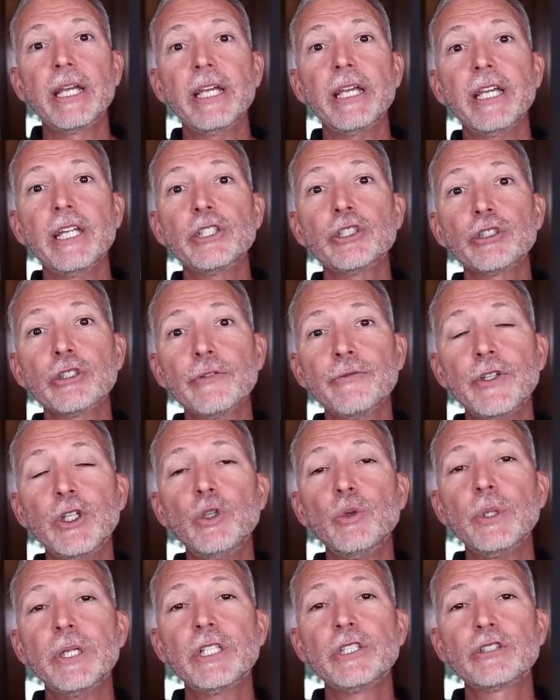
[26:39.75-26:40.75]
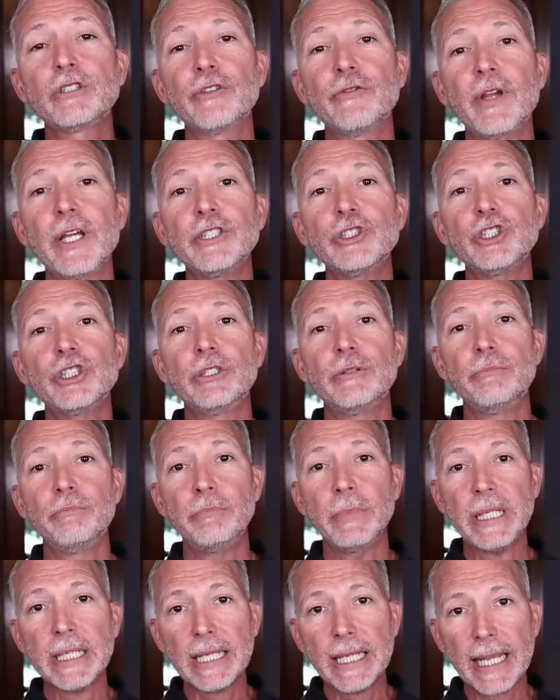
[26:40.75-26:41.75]
Interview Intervention
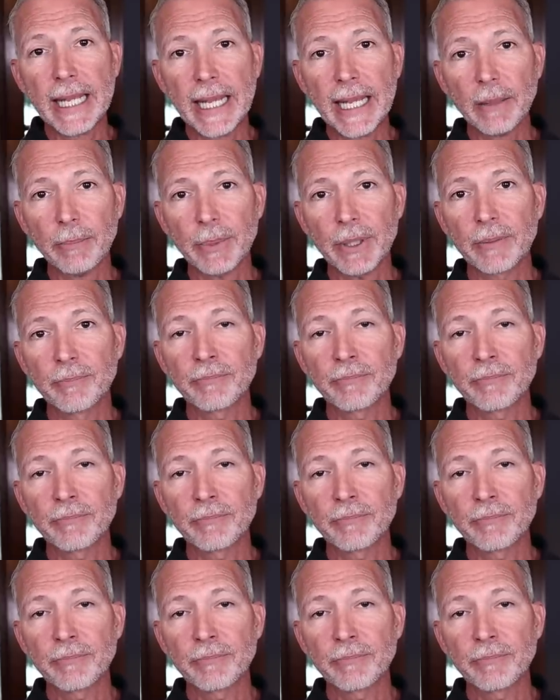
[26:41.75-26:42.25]
Mini Camp,